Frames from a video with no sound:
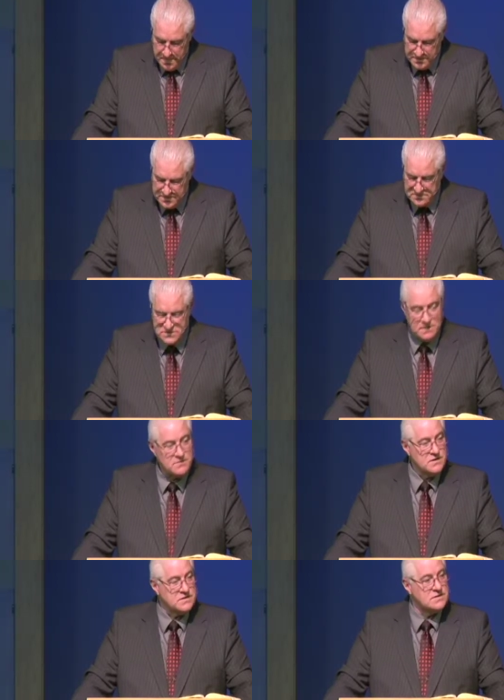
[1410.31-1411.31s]
Sums up
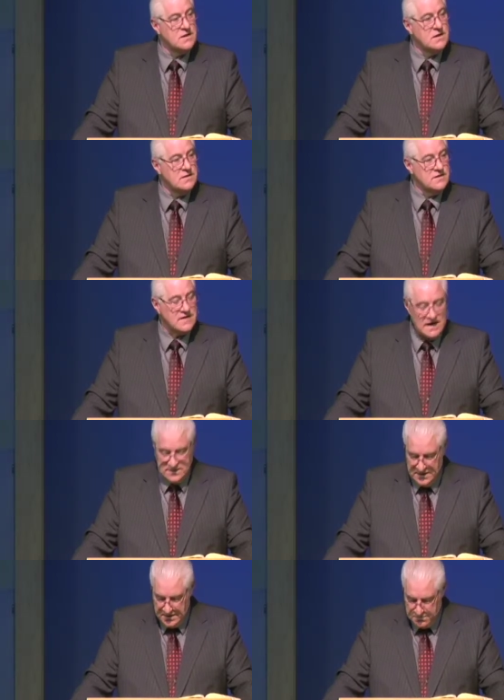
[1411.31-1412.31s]
this, this
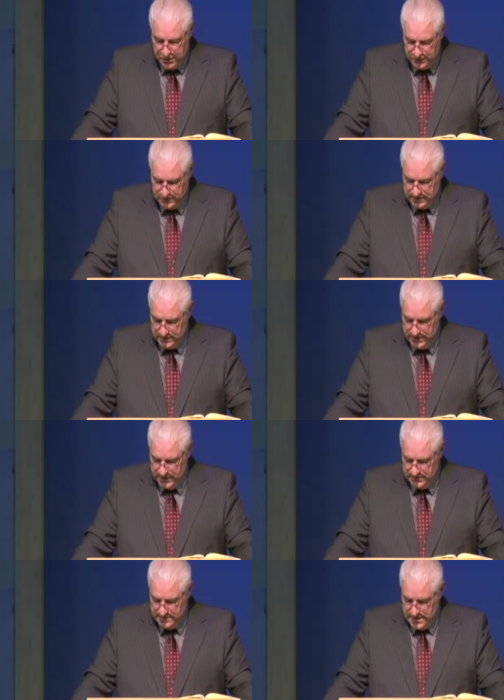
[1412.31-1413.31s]
idea perfectly.
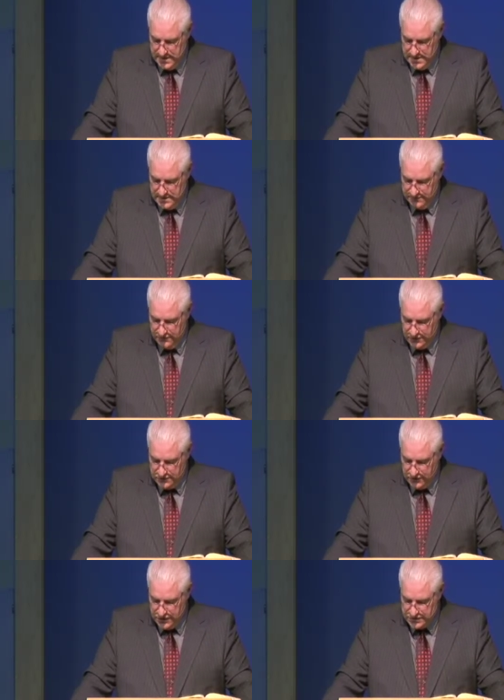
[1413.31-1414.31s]
The first
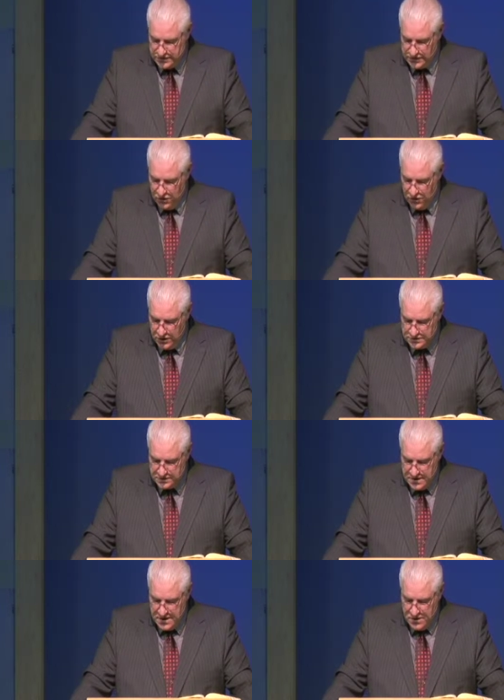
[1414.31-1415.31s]
verse in the chorus
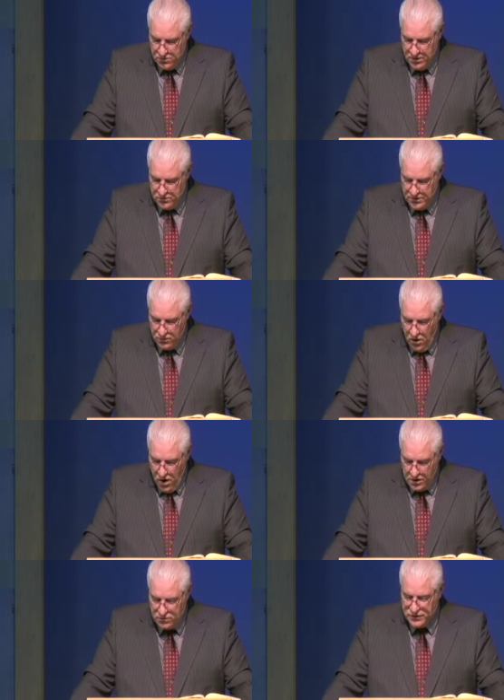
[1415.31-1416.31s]
When we
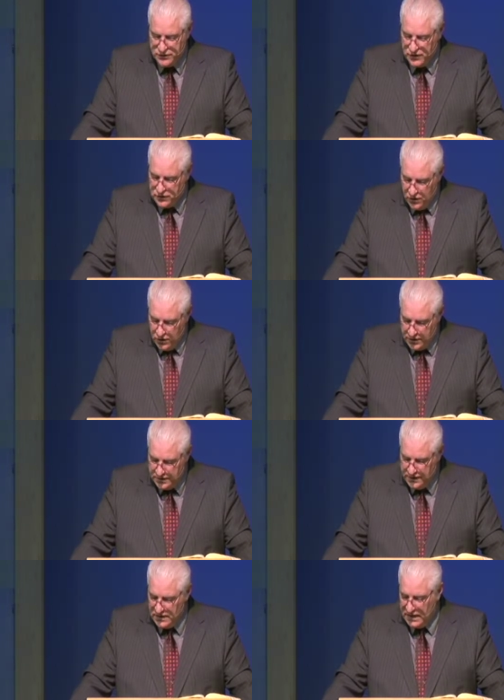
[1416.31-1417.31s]
walk with the Lord
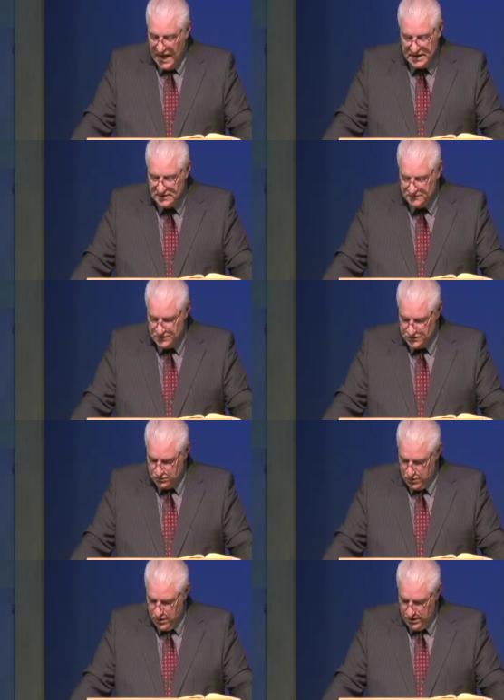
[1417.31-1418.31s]
in the light of his
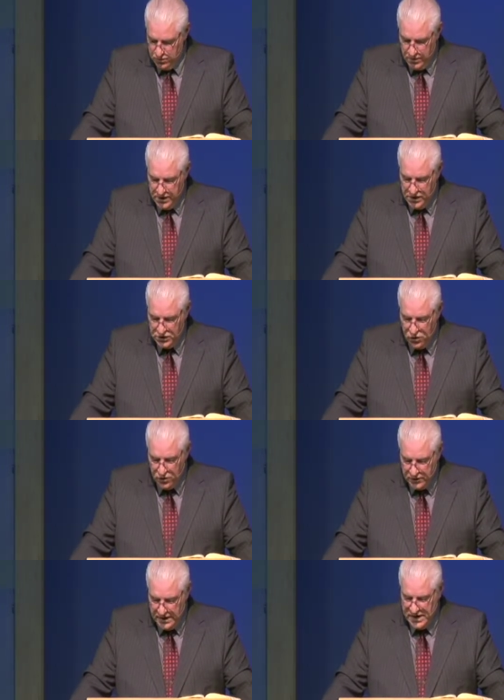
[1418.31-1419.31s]
word, what a
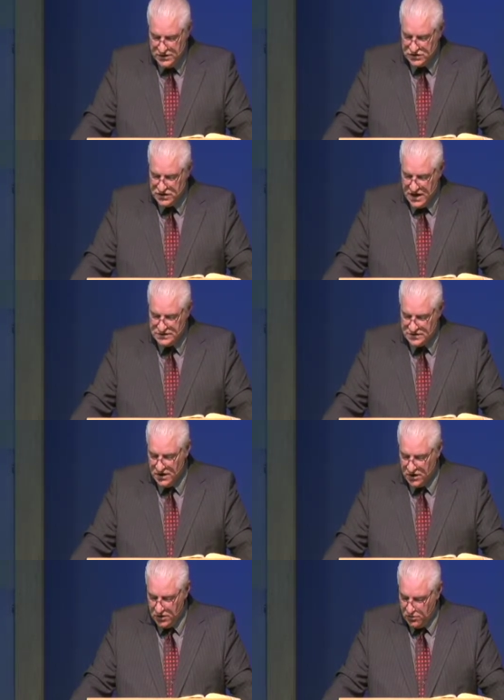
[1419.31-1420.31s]
glory he sheds
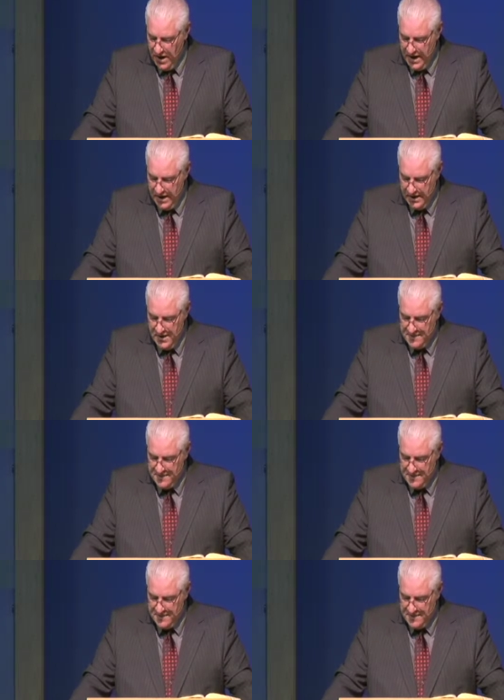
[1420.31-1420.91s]
on our way.